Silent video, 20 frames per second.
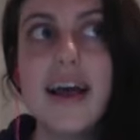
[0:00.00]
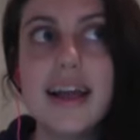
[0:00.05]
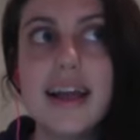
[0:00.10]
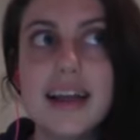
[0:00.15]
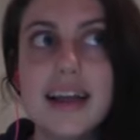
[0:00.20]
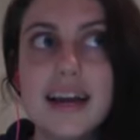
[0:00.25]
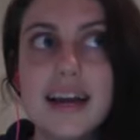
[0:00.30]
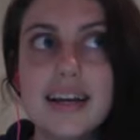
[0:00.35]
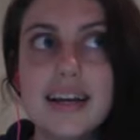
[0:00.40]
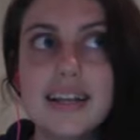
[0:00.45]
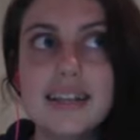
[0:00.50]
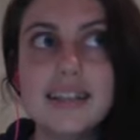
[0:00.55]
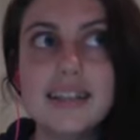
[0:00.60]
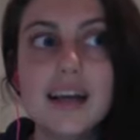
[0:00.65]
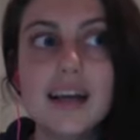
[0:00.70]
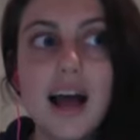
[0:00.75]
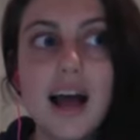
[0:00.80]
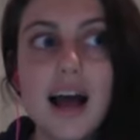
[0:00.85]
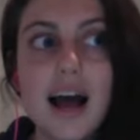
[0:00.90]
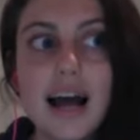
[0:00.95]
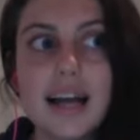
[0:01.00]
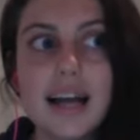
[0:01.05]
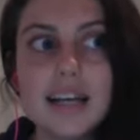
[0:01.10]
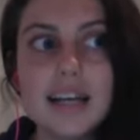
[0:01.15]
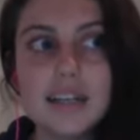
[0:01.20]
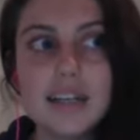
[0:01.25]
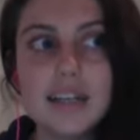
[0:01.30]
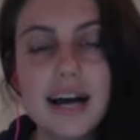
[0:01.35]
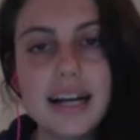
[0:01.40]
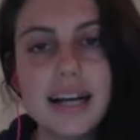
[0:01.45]
And I,
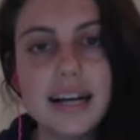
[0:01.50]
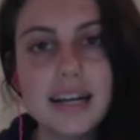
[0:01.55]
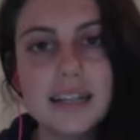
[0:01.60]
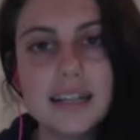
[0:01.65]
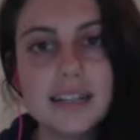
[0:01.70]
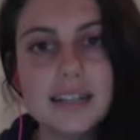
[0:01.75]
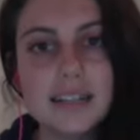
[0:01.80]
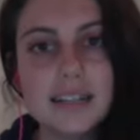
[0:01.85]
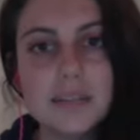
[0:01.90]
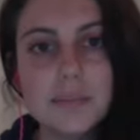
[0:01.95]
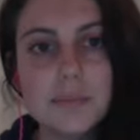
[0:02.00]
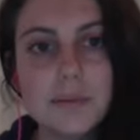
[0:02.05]
I got to this